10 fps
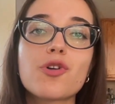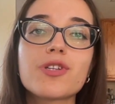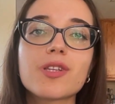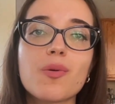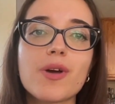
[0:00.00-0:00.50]

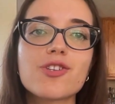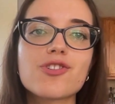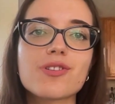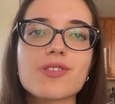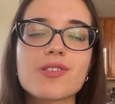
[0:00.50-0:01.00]
learning
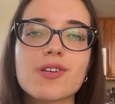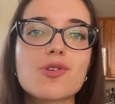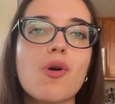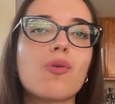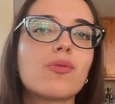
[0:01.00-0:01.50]
questions.
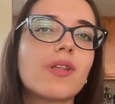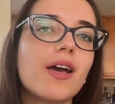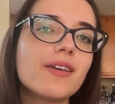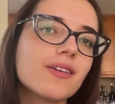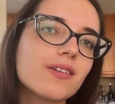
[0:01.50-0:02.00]
So
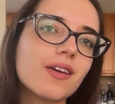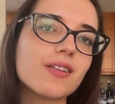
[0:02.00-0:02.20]
like